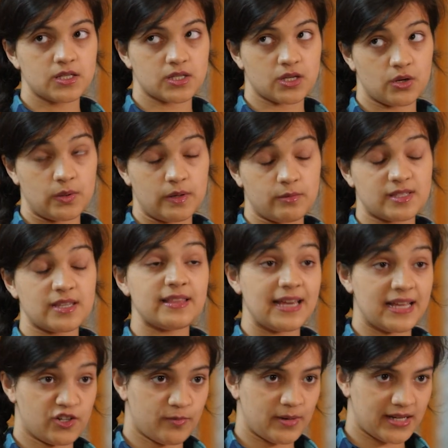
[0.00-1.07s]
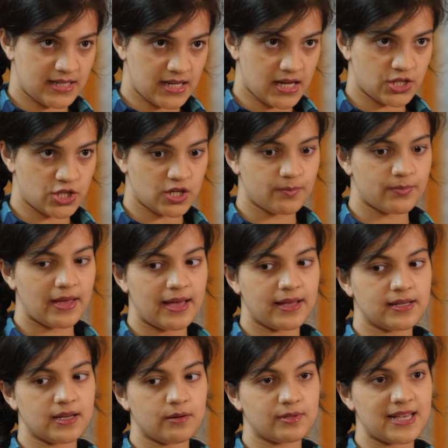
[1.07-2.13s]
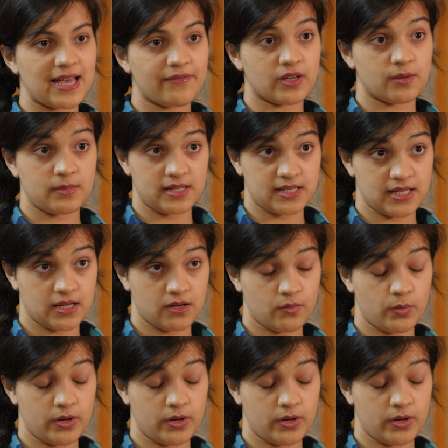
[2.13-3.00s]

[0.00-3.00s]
so it was at the end of my internship, and I was having a meeting